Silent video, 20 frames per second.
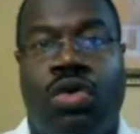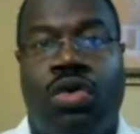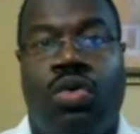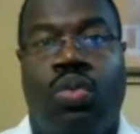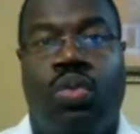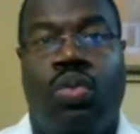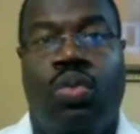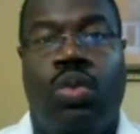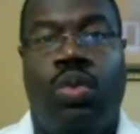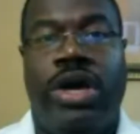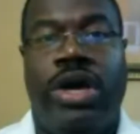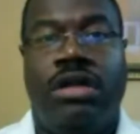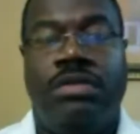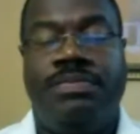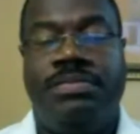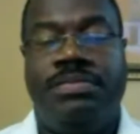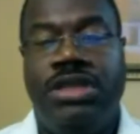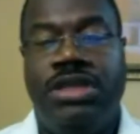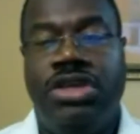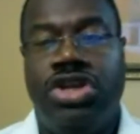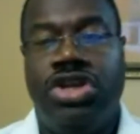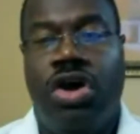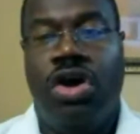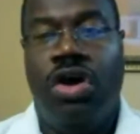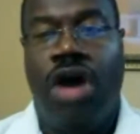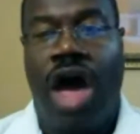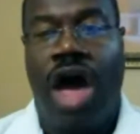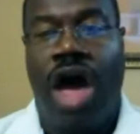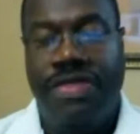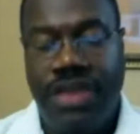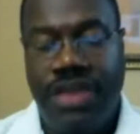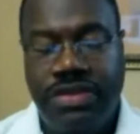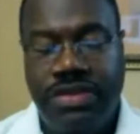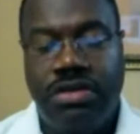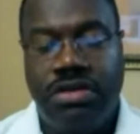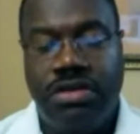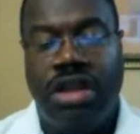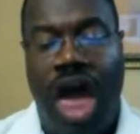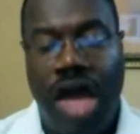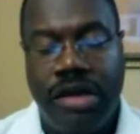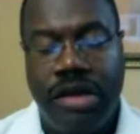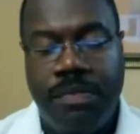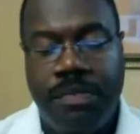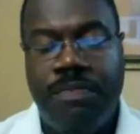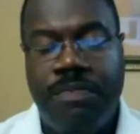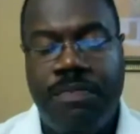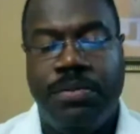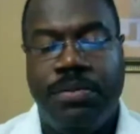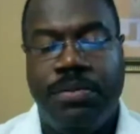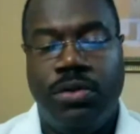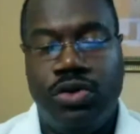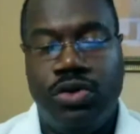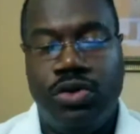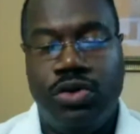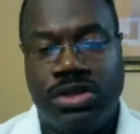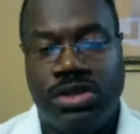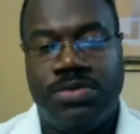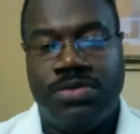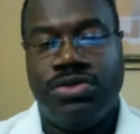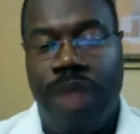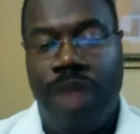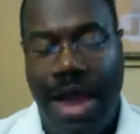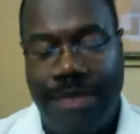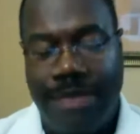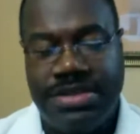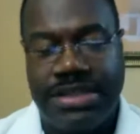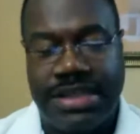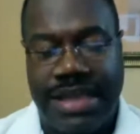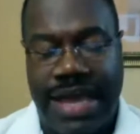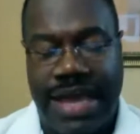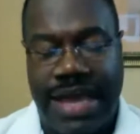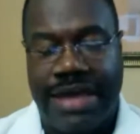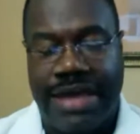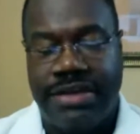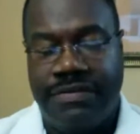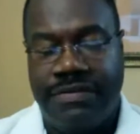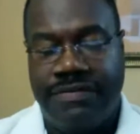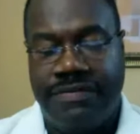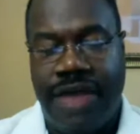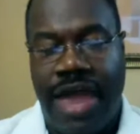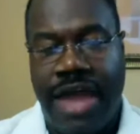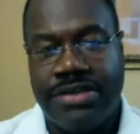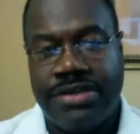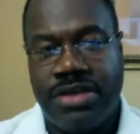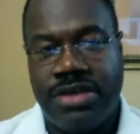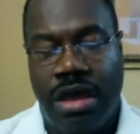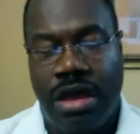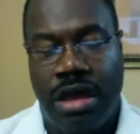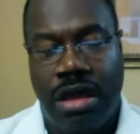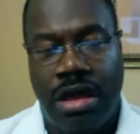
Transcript: Well, you know, I think there are a lot of people who subscribe to that. In fact,